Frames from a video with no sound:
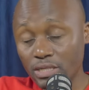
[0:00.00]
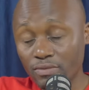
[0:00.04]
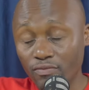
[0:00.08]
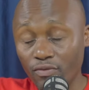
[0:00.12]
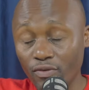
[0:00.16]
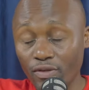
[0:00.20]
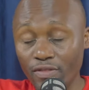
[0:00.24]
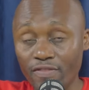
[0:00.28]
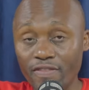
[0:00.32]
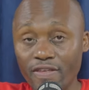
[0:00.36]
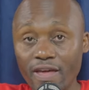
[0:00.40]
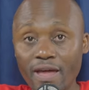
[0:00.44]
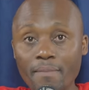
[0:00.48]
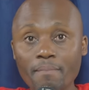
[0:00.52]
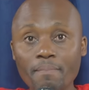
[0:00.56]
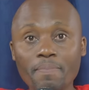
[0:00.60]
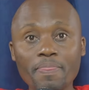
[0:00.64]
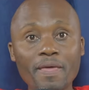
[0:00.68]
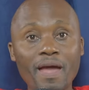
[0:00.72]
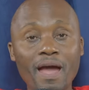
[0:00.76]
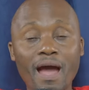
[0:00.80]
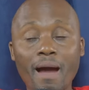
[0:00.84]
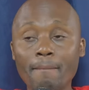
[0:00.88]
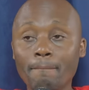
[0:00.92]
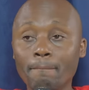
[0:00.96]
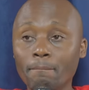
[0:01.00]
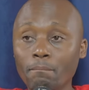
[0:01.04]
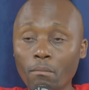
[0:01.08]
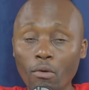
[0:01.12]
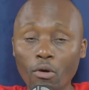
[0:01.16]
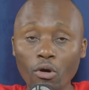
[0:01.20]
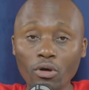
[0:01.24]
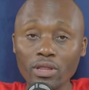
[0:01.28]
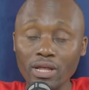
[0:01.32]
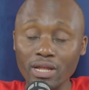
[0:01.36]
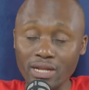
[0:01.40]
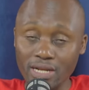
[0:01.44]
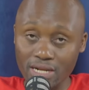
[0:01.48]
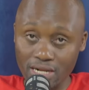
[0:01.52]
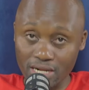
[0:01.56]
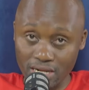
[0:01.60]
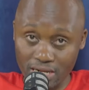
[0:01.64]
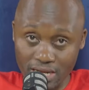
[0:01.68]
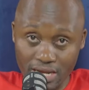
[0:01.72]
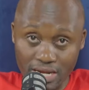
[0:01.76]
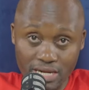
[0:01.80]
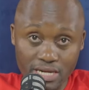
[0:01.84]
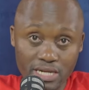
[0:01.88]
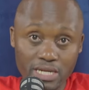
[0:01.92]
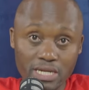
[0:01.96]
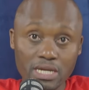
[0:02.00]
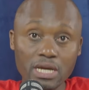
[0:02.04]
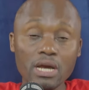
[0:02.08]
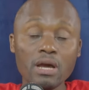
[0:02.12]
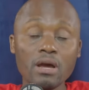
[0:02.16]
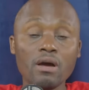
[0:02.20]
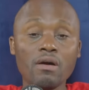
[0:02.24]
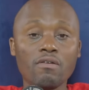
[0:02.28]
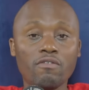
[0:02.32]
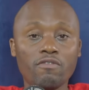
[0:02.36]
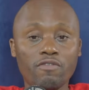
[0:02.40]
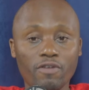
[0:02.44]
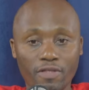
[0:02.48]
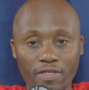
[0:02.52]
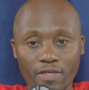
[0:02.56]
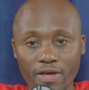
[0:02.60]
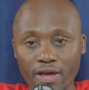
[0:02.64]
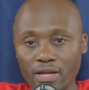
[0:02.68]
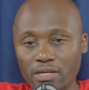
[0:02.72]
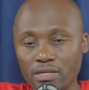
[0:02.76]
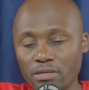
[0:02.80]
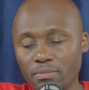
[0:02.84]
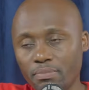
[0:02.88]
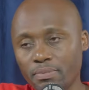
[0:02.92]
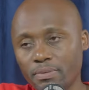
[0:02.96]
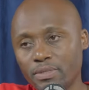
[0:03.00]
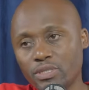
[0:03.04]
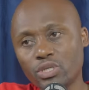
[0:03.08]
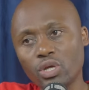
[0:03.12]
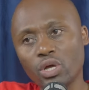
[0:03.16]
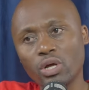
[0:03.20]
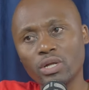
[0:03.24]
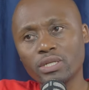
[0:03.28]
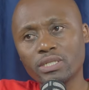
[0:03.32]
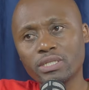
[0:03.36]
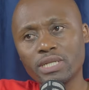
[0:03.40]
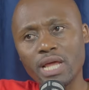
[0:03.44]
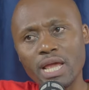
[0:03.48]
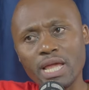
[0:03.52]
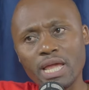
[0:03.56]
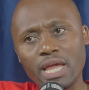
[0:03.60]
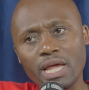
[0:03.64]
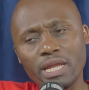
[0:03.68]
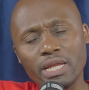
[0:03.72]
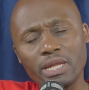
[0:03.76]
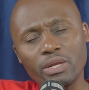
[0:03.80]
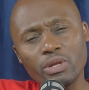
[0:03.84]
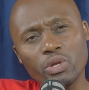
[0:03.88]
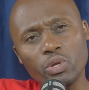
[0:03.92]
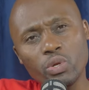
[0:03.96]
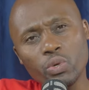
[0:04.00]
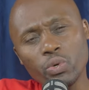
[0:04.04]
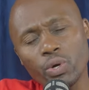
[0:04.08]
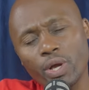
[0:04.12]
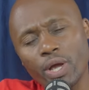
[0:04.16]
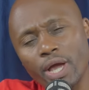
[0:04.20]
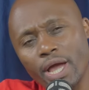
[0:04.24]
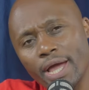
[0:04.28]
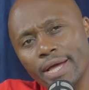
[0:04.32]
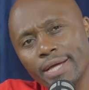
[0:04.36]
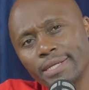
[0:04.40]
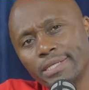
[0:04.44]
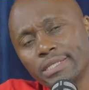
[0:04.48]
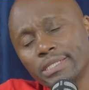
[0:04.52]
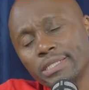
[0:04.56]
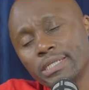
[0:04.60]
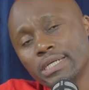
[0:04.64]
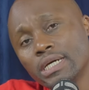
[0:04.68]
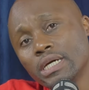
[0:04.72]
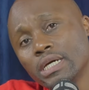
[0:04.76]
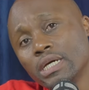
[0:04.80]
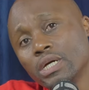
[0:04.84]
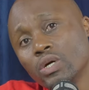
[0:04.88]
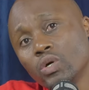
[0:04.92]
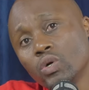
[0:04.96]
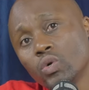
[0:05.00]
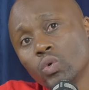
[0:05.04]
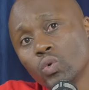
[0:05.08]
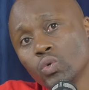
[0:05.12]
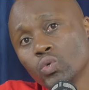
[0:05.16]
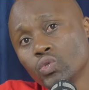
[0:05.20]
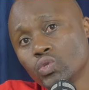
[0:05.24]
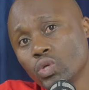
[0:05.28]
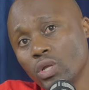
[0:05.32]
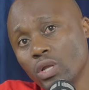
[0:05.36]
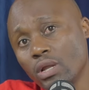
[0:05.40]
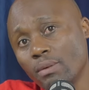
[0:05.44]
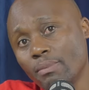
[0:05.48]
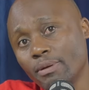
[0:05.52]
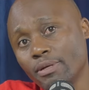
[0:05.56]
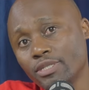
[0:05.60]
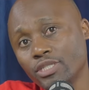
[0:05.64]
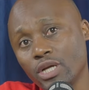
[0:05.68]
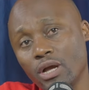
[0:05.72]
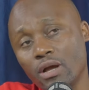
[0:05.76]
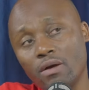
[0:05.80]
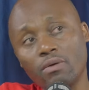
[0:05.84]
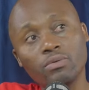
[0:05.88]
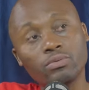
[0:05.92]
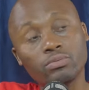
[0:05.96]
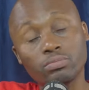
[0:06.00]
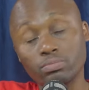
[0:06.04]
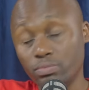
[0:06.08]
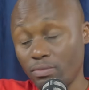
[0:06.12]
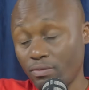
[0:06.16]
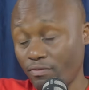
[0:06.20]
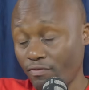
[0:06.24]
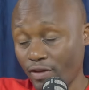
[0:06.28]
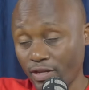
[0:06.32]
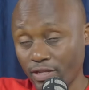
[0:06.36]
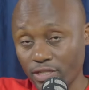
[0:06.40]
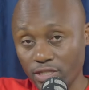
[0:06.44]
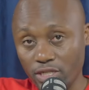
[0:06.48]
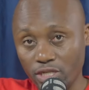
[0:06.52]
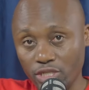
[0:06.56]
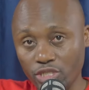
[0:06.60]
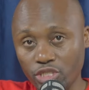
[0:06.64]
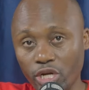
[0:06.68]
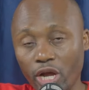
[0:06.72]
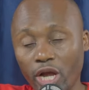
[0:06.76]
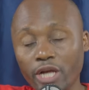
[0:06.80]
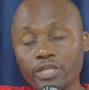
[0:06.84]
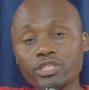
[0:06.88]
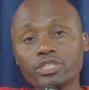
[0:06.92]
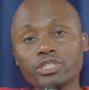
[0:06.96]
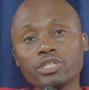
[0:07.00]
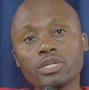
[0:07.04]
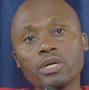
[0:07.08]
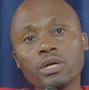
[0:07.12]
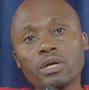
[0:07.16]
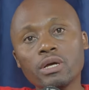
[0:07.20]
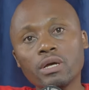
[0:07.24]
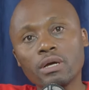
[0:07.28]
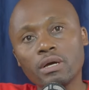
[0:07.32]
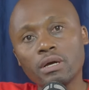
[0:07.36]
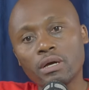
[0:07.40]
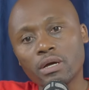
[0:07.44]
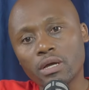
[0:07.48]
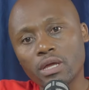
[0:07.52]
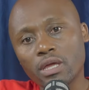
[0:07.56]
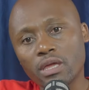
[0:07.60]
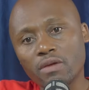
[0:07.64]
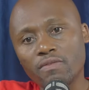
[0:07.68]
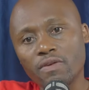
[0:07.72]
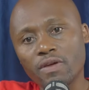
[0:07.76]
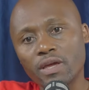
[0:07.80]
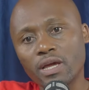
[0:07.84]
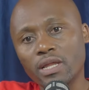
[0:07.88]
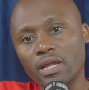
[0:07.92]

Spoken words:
them, they are more than ready for that. So take a look at uZola Majavu, in fact, the judge, giving an